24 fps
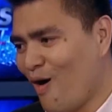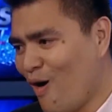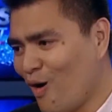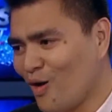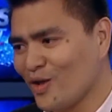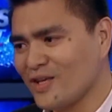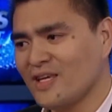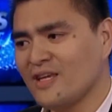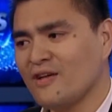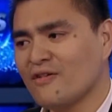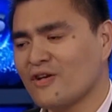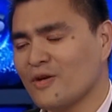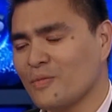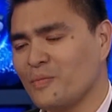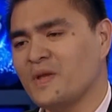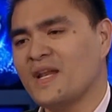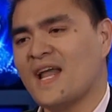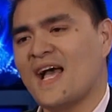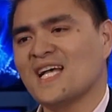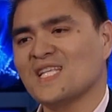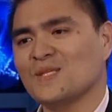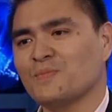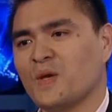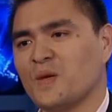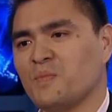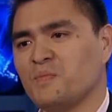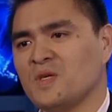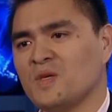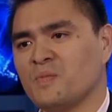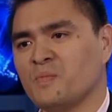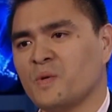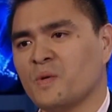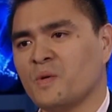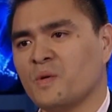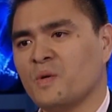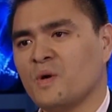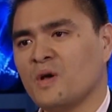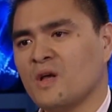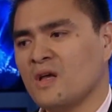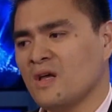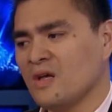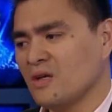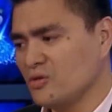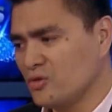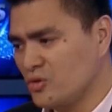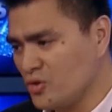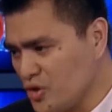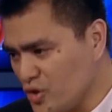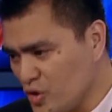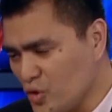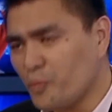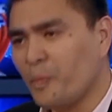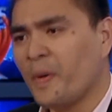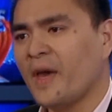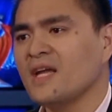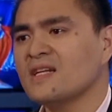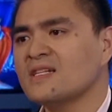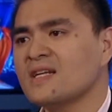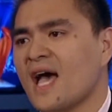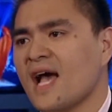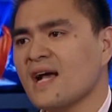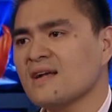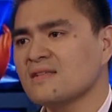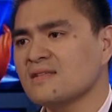all year I've been asked by people, "Do you pay taxes?"